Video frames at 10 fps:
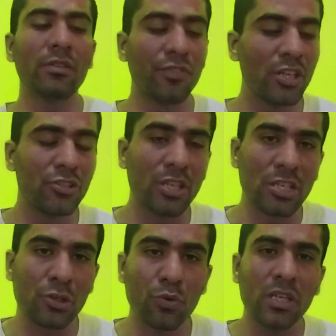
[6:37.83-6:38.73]
finish their
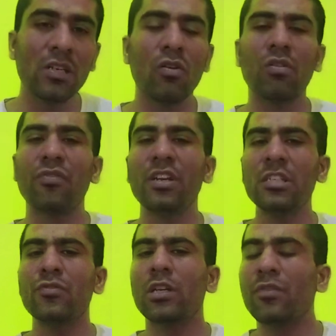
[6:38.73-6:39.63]
story, or finish
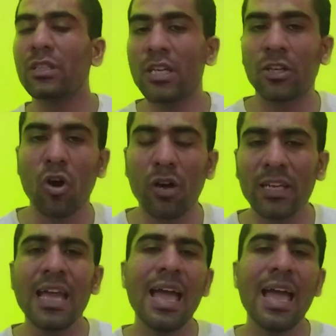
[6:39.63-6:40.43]
whatever they are talking,